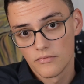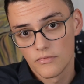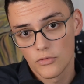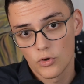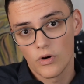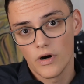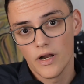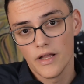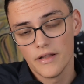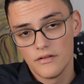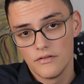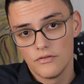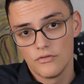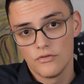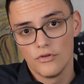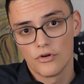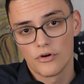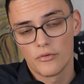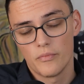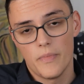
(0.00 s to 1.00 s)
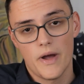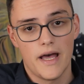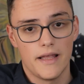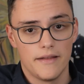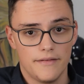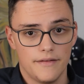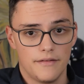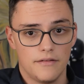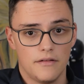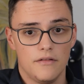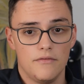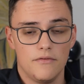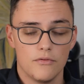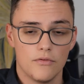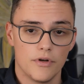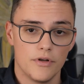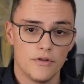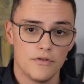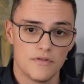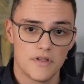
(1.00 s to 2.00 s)
or add it to your path if you
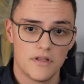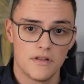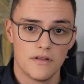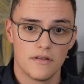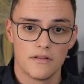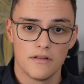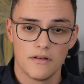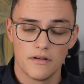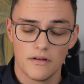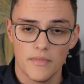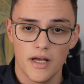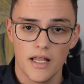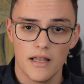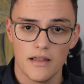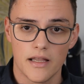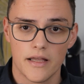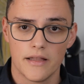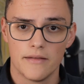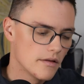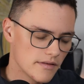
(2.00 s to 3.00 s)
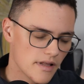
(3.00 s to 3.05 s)
want to use it in the command line.